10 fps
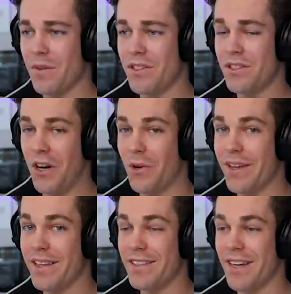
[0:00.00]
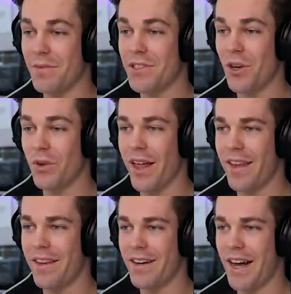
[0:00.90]
was so easy. I'm so
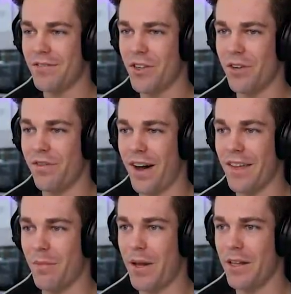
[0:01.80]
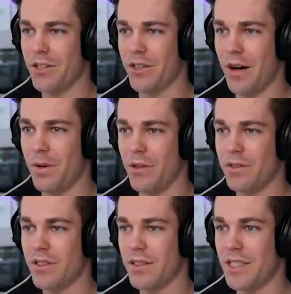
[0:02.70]
glad I didn't have to go find that pillager
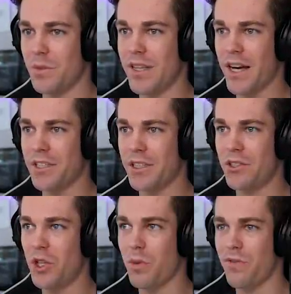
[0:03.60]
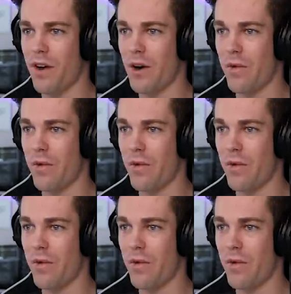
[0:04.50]
outpost, because it was actually super far